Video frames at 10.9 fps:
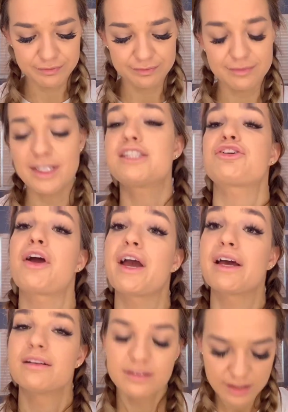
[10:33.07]
it's great,
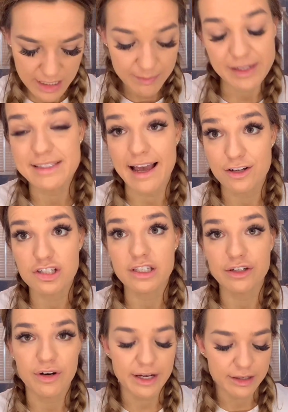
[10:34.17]
but it's actually
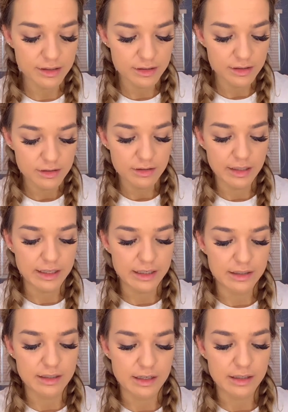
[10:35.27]
great. And
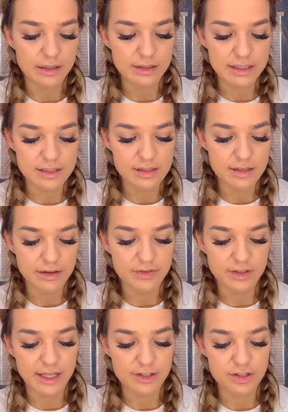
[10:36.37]
uh, it's, I feel
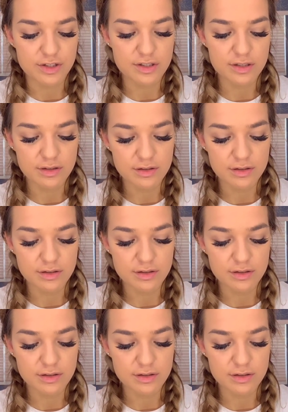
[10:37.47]
like just